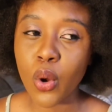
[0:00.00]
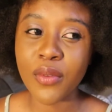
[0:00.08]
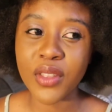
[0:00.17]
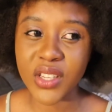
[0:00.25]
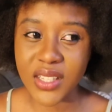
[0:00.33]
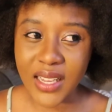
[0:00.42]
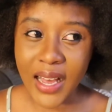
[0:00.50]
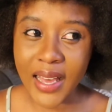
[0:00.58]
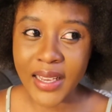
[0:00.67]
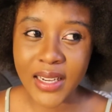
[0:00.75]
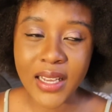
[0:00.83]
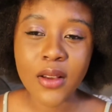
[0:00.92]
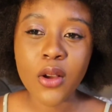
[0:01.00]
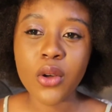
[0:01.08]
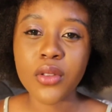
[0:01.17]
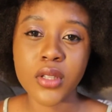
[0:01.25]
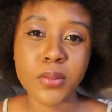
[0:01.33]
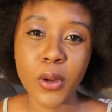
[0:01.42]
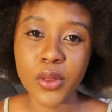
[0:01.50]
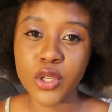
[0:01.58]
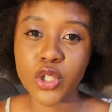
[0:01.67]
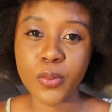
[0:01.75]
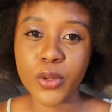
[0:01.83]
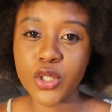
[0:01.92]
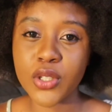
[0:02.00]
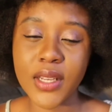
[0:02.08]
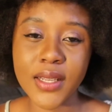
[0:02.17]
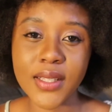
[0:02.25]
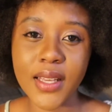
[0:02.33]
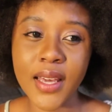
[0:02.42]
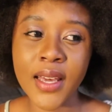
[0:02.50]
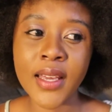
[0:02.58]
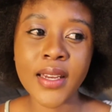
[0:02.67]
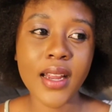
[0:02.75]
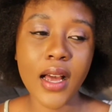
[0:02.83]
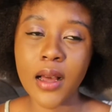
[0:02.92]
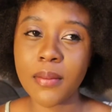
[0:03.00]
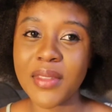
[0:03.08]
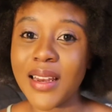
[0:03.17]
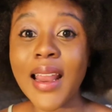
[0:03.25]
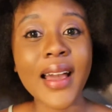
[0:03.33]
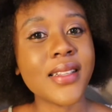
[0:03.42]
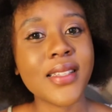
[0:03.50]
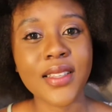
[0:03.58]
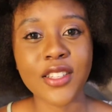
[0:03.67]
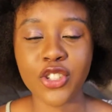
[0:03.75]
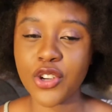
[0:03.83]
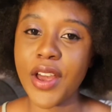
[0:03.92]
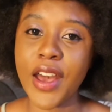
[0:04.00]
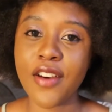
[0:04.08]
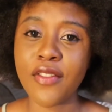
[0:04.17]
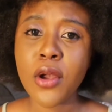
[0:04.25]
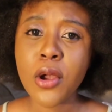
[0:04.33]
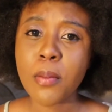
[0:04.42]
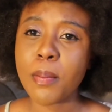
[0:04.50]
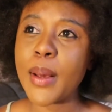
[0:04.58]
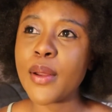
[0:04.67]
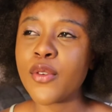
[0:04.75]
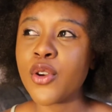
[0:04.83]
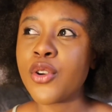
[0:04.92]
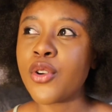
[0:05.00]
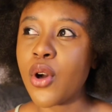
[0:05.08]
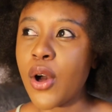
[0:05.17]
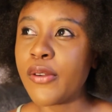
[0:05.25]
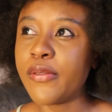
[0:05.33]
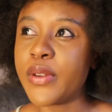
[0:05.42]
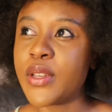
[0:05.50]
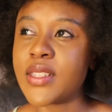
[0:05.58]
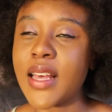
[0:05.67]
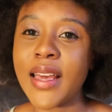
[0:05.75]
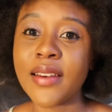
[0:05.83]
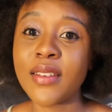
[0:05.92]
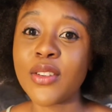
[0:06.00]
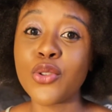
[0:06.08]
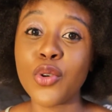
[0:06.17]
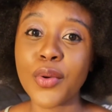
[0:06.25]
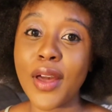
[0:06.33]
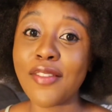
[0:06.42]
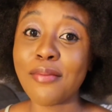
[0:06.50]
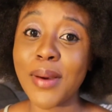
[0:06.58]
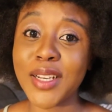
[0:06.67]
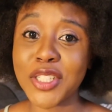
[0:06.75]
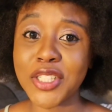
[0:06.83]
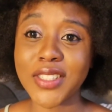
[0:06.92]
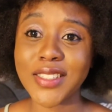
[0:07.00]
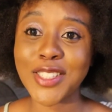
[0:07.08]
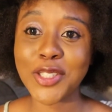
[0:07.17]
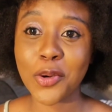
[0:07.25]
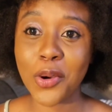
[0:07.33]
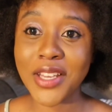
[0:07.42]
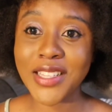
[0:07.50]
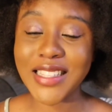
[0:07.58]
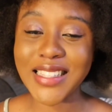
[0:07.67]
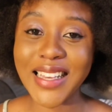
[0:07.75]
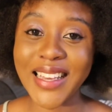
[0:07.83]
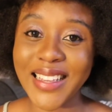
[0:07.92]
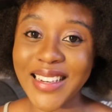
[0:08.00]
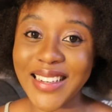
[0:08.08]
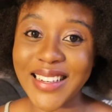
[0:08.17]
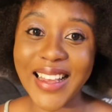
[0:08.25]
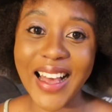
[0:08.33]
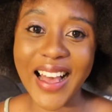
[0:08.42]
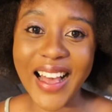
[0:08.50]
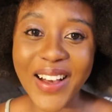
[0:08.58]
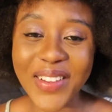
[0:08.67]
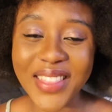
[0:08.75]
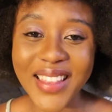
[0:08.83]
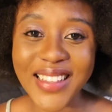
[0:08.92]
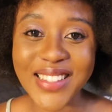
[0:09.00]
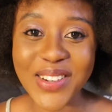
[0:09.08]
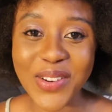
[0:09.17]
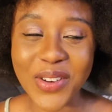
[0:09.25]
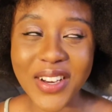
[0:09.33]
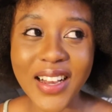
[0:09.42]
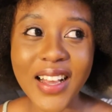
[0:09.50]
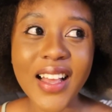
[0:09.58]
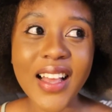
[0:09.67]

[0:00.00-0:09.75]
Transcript: over the design, the spot that you put your desk in, the lighting that you have. But if you're in an office and you don't have much choice in how things look,